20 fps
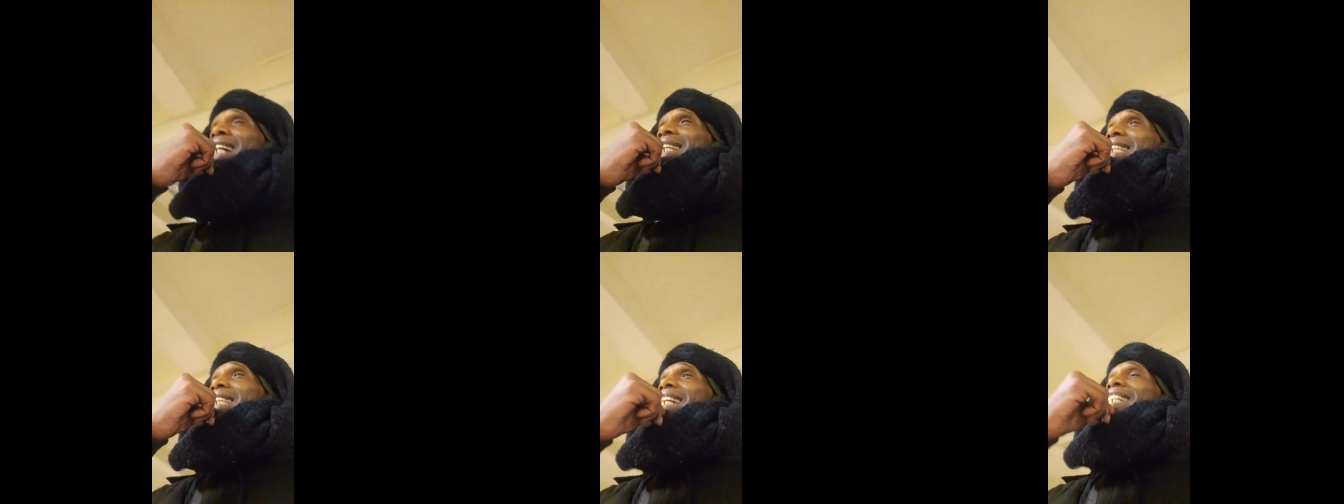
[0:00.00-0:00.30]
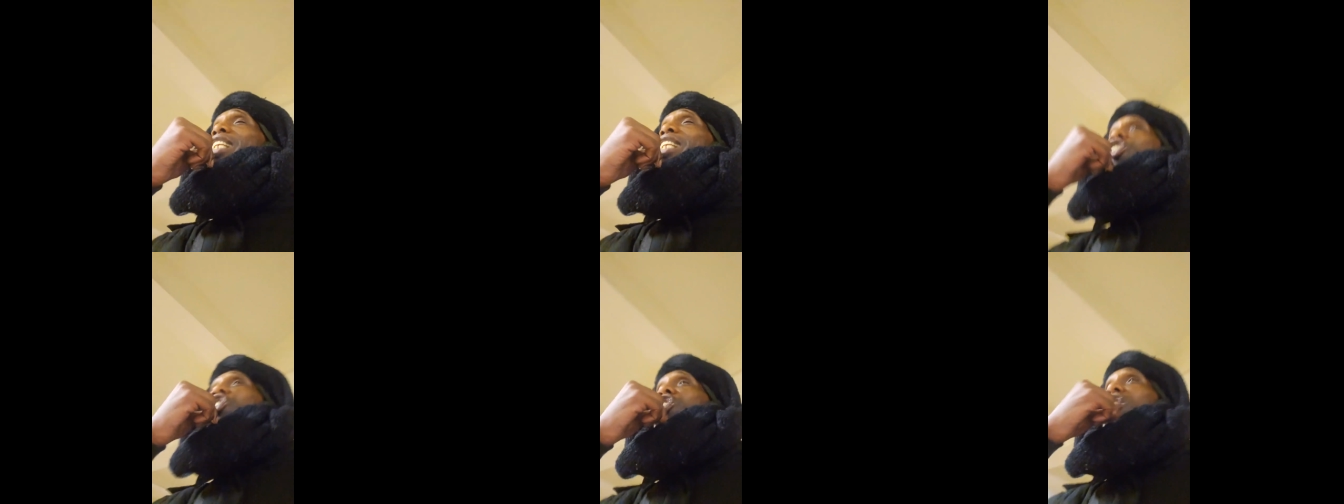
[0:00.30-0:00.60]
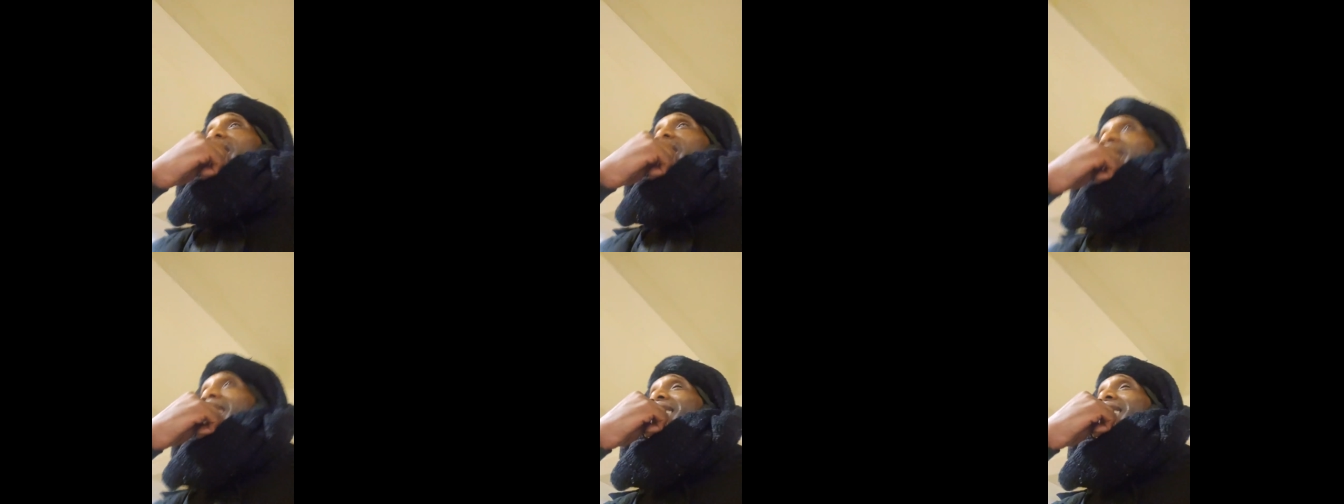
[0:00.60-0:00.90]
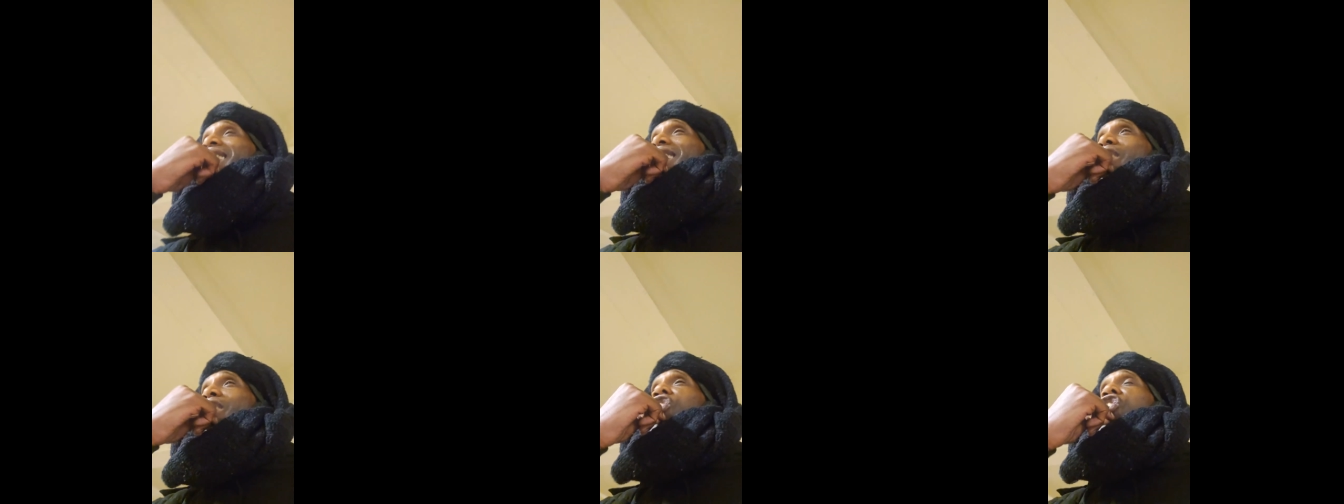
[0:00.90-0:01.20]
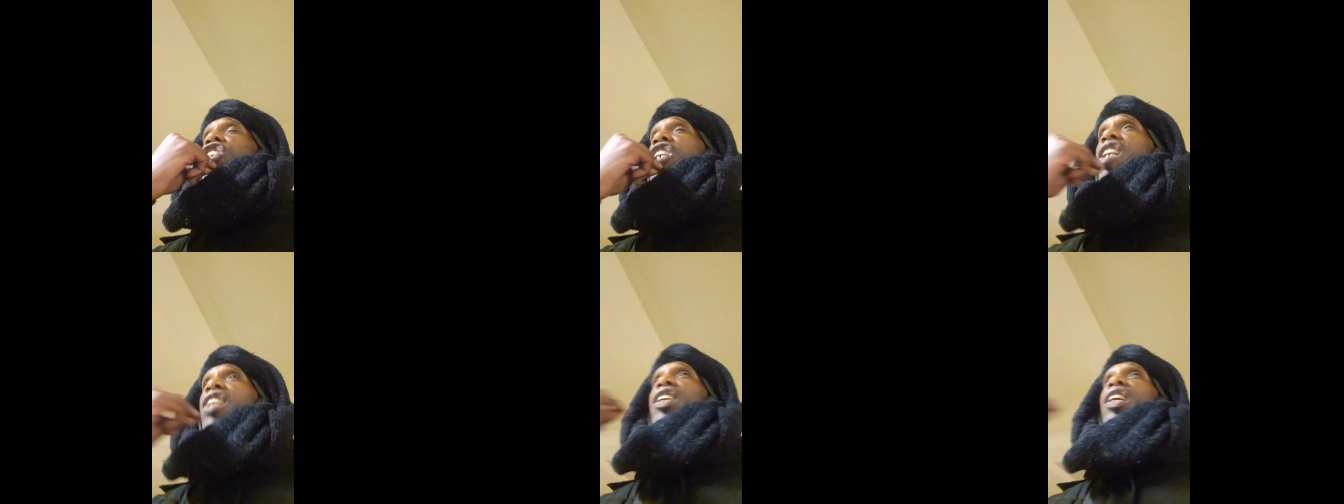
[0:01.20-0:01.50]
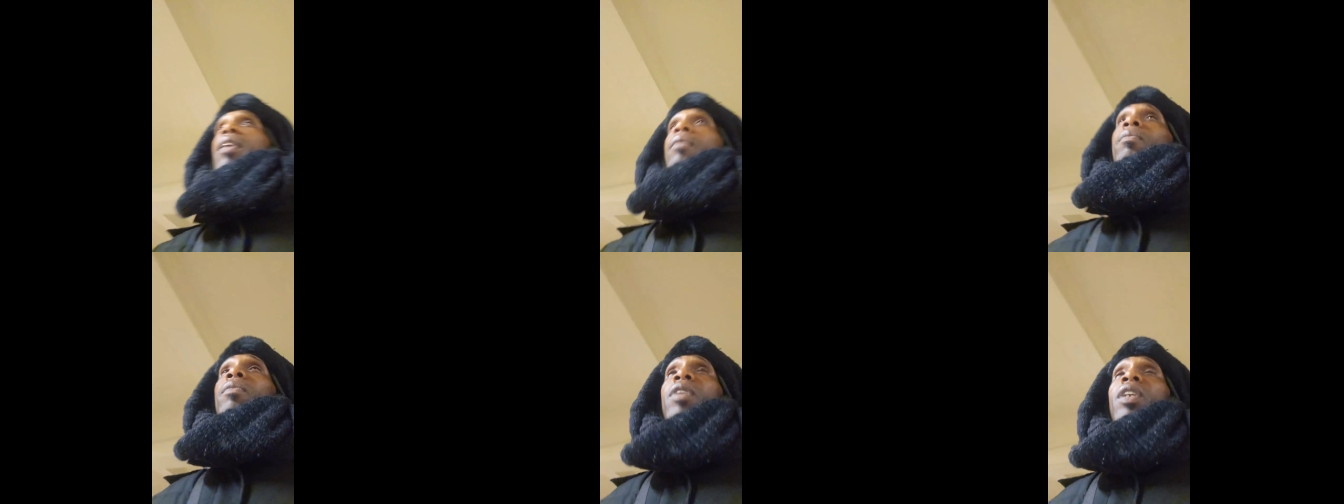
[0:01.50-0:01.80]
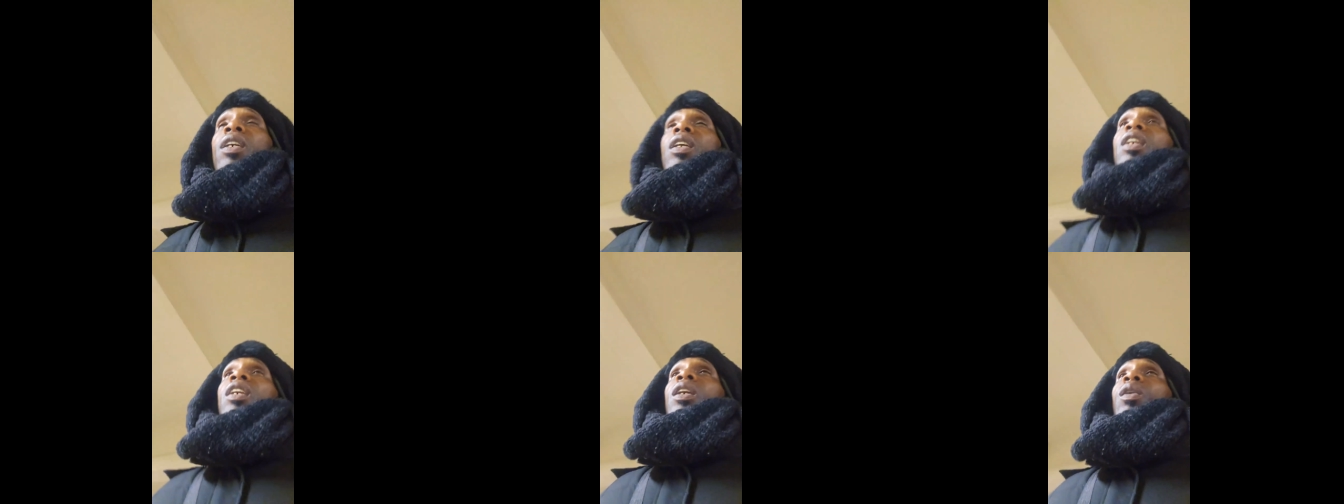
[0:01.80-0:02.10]
that, yes you did, nigga, shut up.
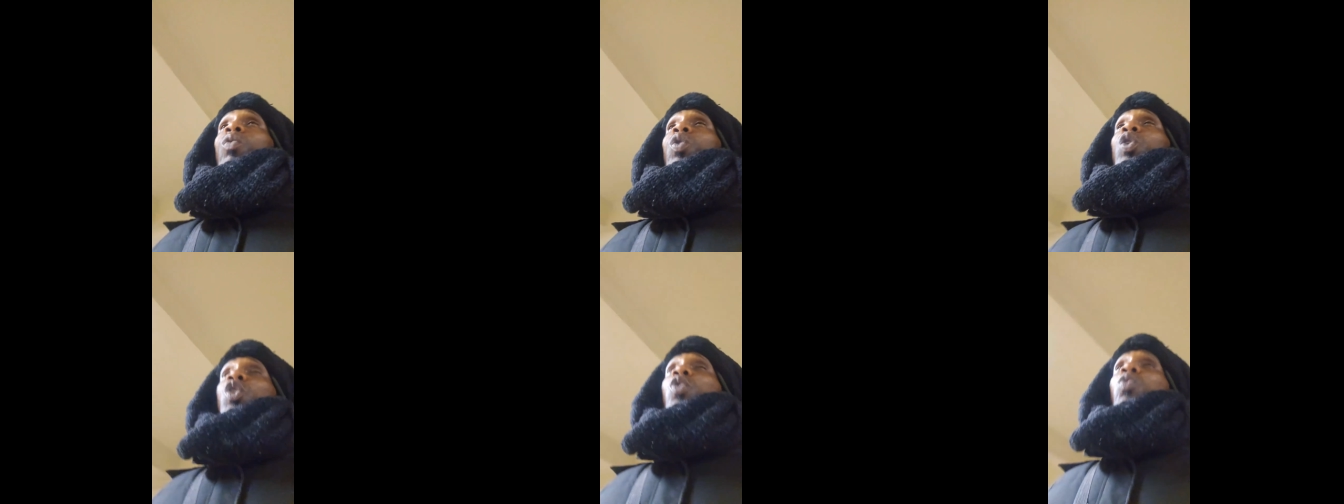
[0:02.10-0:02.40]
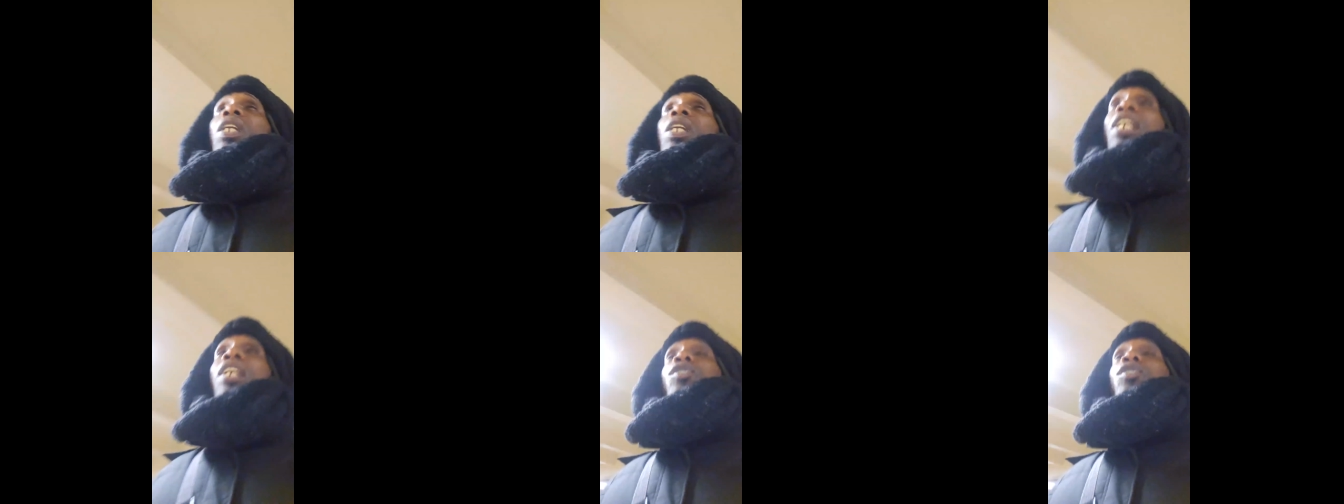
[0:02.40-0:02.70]
What you need to